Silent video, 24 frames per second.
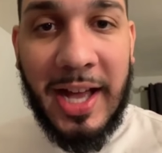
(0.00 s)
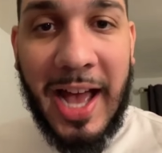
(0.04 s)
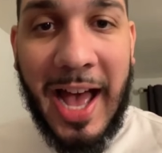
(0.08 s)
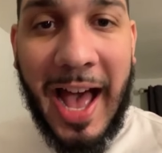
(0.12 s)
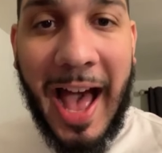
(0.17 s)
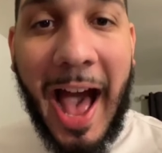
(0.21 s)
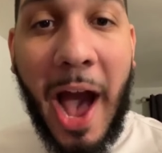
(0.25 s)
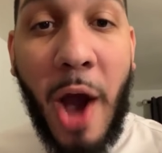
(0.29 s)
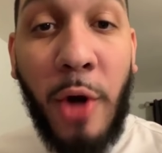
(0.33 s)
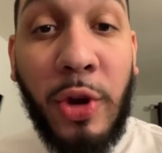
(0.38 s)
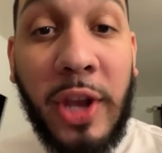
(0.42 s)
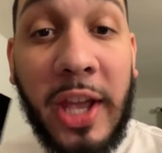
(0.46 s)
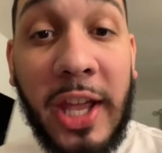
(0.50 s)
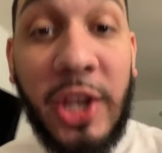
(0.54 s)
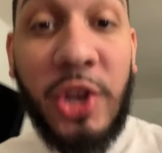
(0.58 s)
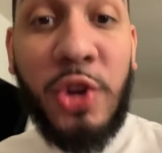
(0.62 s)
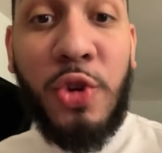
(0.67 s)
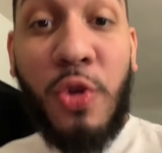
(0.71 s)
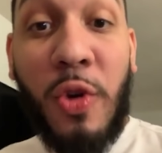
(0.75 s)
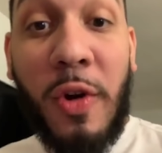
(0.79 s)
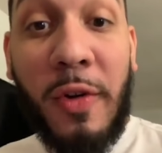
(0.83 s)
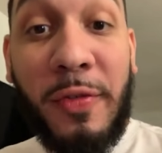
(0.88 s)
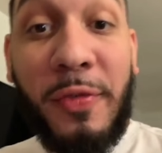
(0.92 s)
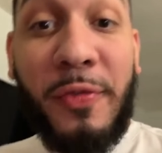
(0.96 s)
How can
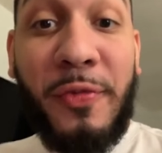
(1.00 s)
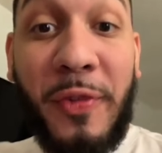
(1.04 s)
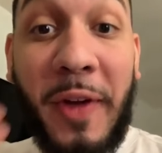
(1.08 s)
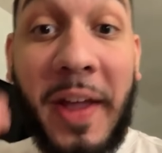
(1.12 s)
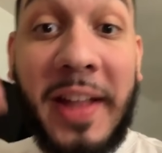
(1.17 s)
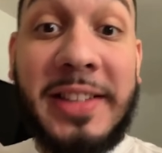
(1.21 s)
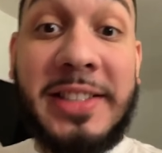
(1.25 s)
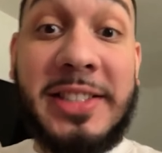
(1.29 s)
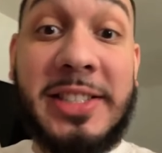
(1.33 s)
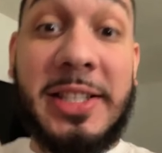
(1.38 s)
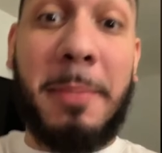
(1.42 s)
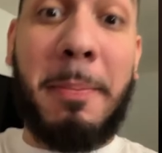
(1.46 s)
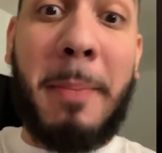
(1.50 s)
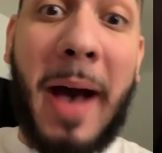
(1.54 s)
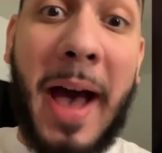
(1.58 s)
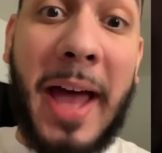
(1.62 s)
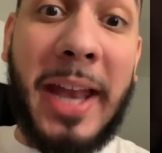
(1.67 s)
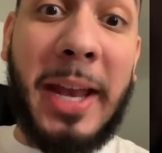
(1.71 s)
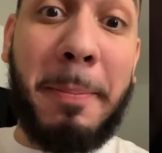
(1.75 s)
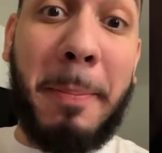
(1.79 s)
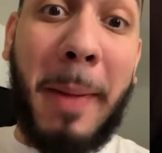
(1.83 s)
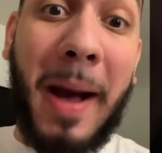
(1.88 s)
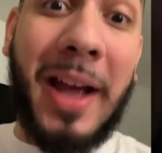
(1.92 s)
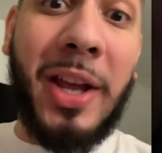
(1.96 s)
you offend
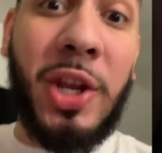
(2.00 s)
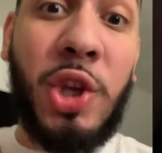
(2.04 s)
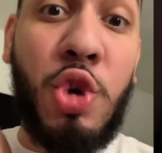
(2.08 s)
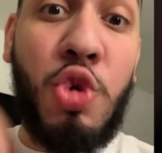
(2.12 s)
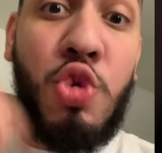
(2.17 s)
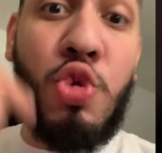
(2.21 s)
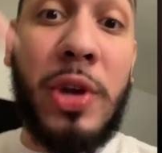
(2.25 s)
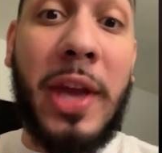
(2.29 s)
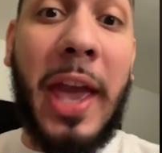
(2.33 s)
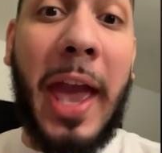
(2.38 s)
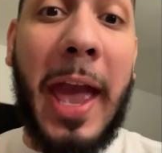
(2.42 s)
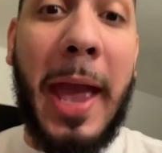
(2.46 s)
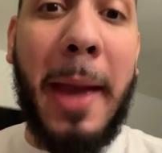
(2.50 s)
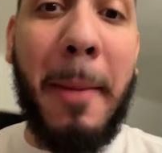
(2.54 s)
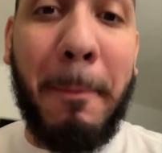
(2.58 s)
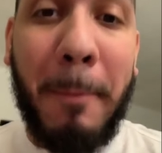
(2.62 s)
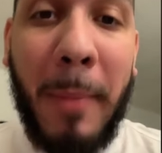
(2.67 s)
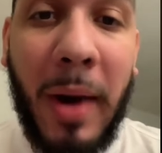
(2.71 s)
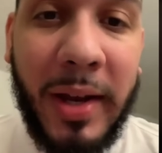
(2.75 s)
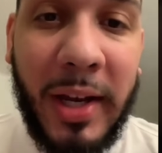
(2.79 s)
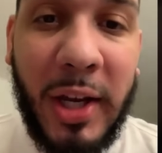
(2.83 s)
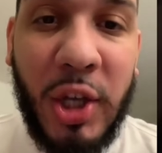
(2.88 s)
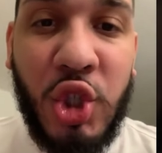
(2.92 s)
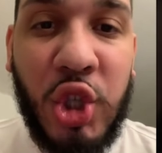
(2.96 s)
somebody by you getting
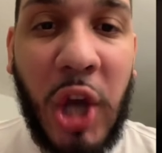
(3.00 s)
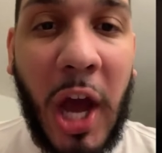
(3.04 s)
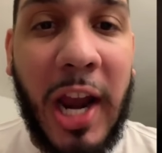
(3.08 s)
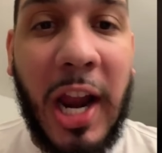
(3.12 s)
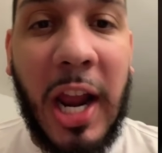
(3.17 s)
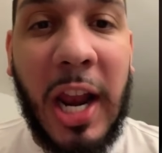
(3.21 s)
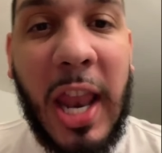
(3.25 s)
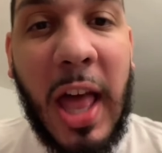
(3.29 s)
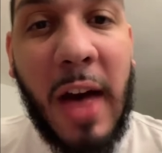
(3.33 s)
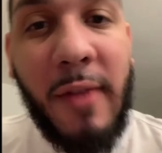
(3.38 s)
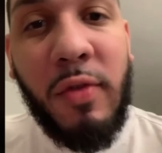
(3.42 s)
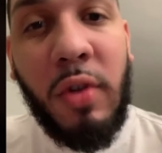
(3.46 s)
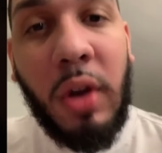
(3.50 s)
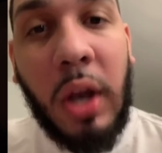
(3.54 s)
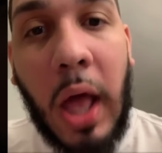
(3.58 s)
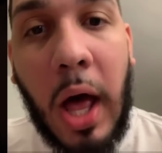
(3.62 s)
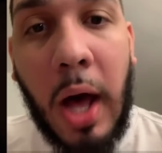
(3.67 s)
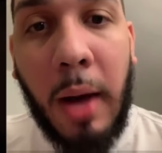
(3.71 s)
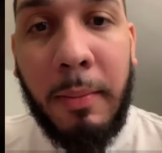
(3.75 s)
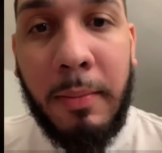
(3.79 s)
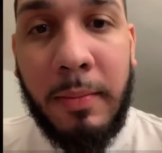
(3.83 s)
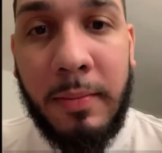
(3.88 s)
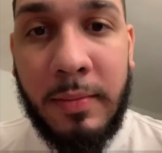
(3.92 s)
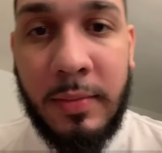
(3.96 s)
money trying to level
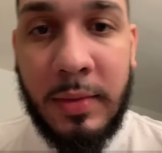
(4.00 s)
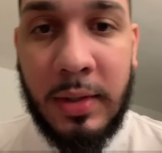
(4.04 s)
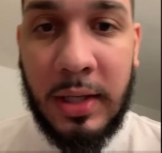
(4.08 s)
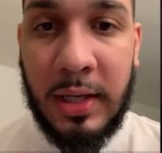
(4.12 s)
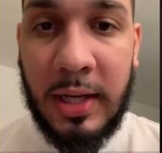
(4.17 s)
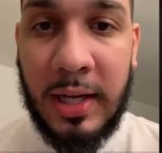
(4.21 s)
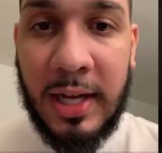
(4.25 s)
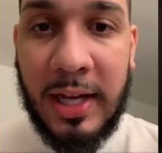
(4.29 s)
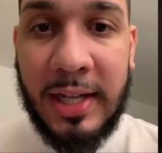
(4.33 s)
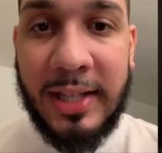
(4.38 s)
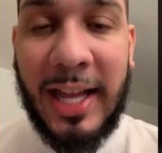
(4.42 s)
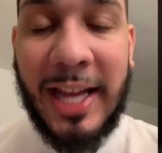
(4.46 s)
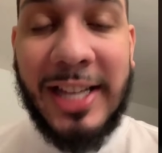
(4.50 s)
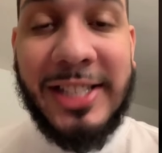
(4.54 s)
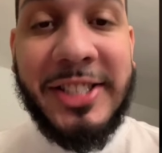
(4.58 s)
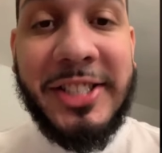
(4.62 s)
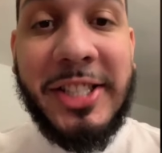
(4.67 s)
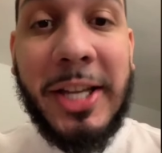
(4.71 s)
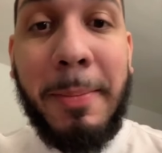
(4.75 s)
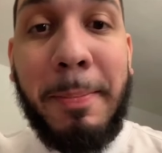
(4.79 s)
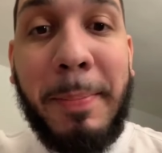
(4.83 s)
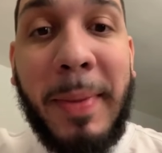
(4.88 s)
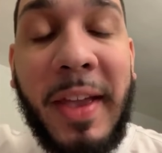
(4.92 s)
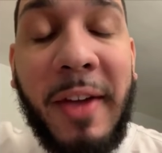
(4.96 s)
up? That
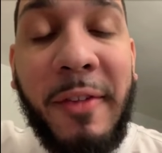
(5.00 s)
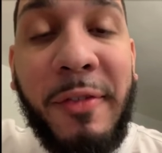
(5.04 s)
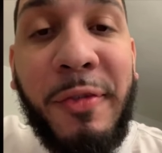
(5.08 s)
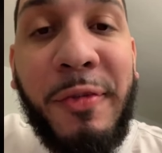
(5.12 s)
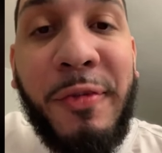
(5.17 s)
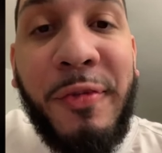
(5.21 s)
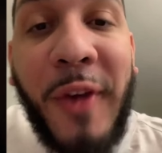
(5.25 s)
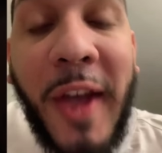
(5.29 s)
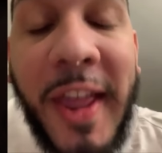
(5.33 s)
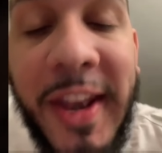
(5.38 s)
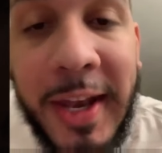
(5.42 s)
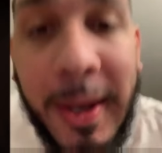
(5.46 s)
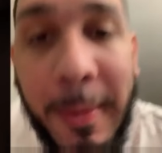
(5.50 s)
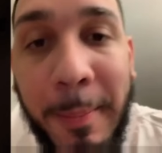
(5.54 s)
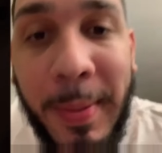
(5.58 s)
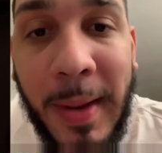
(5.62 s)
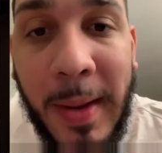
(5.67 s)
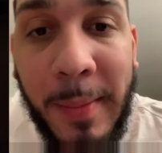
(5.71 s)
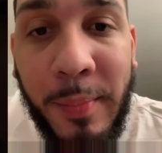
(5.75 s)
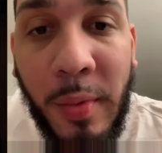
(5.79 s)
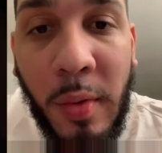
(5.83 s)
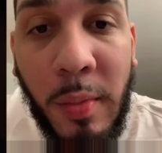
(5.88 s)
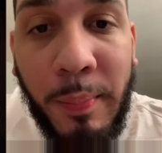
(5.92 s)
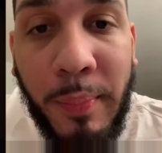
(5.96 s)
shit be offending
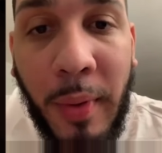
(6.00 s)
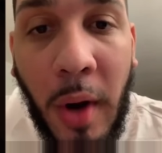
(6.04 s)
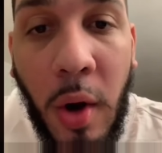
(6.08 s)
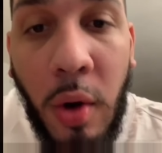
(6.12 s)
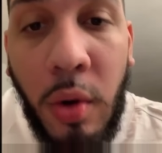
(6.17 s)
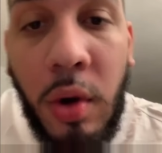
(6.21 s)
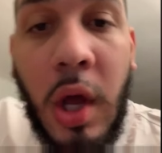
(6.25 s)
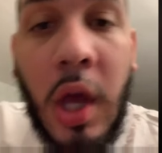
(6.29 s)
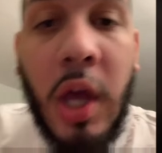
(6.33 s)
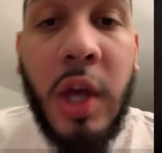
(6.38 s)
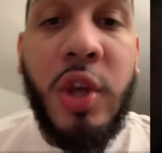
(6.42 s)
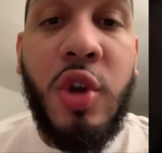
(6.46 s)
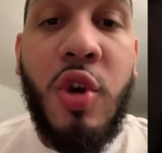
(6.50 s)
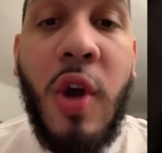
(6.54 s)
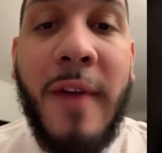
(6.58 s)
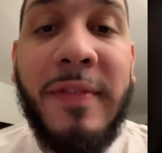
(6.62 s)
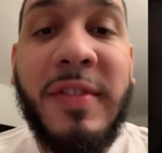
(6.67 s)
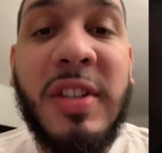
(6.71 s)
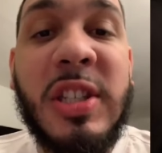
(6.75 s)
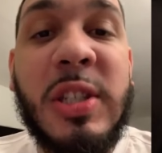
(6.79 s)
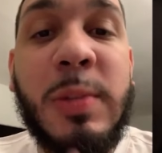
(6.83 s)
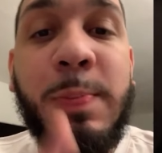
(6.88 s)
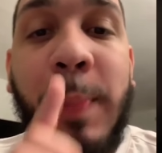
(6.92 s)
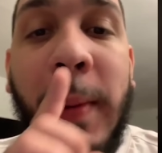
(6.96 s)
people, bro. You don't have
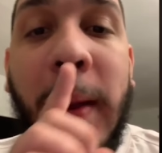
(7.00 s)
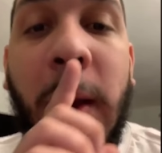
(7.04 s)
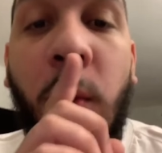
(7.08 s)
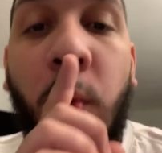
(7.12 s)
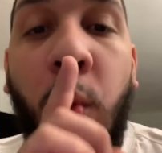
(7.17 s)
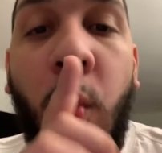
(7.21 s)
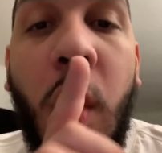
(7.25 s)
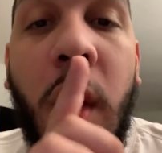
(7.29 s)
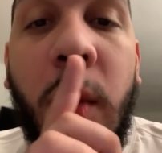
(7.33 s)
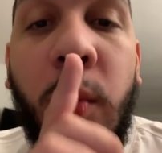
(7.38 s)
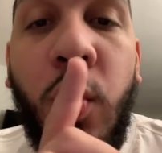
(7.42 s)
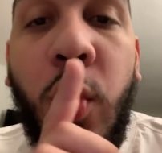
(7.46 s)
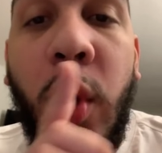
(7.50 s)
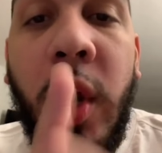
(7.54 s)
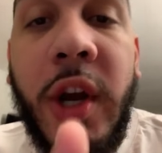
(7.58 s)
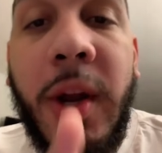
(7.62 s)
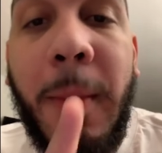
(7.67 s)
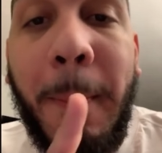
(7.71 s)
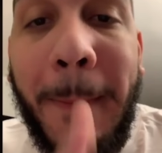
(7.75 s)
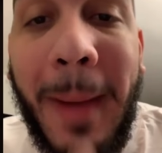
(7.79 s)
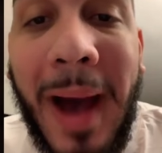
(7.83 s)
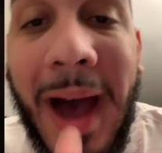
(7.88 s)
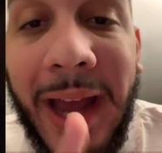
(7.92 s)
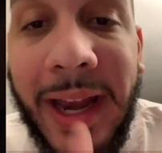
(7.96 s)
to speak one word
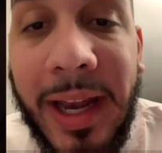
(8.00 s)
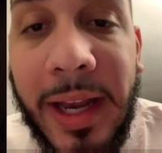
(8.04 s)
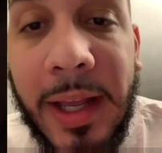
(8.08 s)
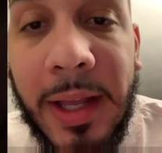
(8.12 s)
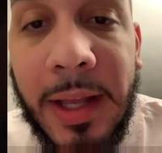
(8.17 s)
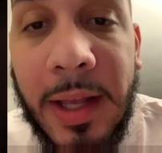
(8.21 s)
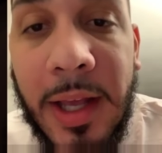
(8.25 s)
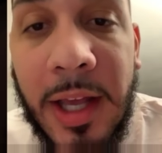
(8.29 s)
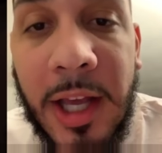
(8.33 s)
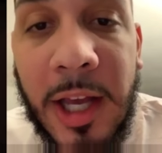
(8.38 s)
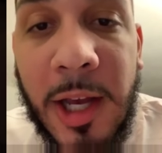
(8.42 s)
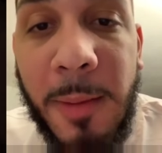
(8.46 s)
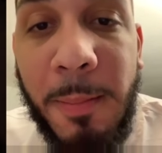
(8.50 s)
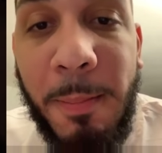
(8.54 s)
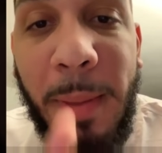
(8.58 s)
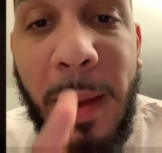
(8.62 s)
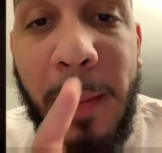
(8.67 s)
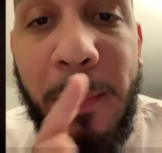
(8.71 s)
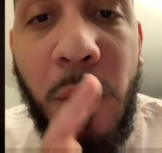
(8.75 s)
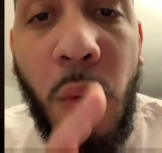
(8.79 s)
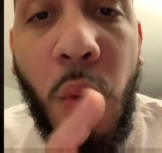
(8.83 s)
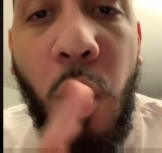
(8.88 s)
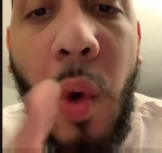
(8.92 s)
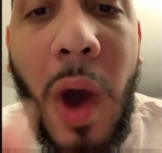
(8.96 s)
about it.
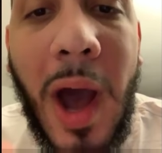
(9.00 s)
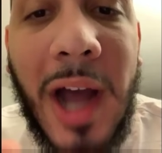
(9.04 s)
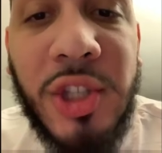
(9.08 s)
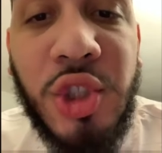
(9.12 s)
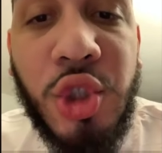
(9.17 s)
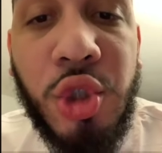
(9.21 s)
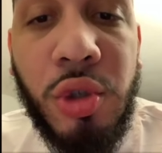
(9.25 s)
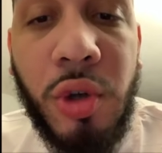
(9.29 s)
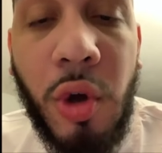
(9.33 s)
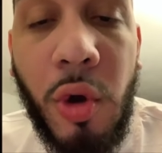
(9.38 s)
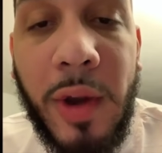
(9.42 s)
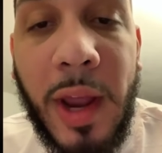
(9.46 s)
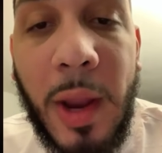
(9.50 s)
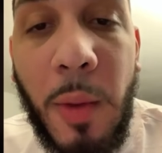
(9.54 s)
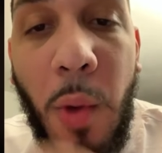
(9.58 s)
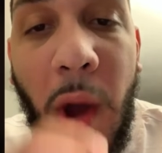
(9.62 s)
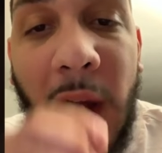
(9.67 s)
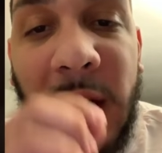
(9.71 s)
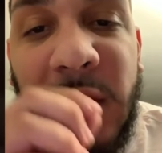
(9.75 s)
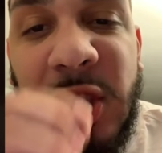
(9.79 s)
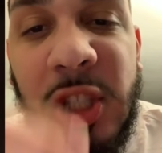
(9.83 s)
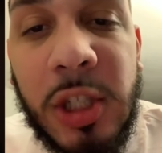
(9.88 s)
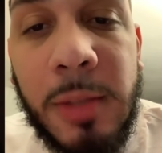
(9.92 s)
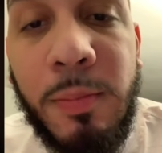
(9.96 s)
People watch you though. They
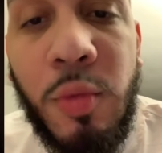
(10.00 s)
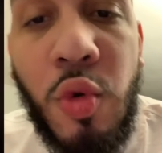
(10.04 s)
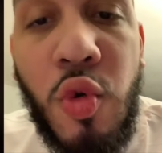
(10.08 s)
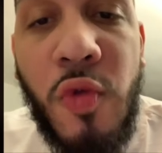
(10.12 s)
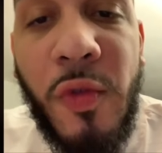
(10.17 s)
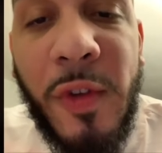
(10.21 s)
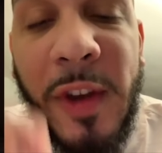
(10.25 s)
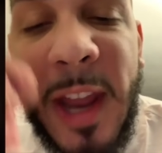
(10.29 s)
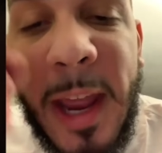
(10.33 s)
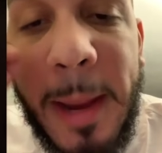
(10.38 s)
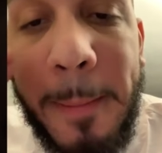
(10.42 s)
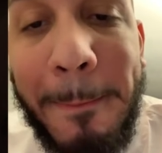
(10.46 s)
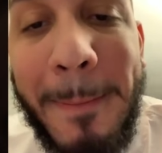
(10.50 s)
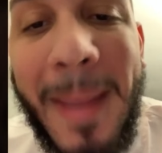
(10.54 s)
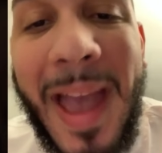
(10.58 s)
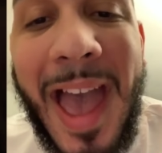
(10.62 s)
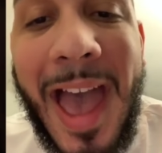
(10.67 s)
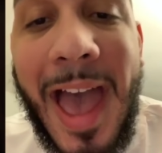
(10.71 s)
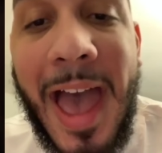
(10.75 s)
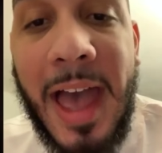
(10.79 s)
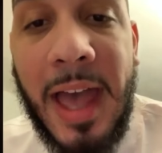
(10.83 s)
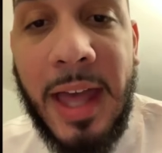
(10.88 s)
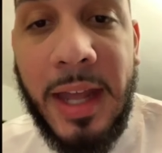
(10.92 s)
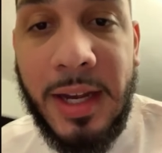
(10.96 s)
watch your move and they
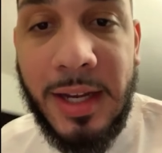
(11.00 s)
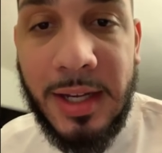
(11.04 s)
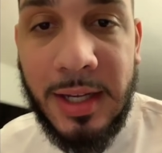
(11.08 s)
mad.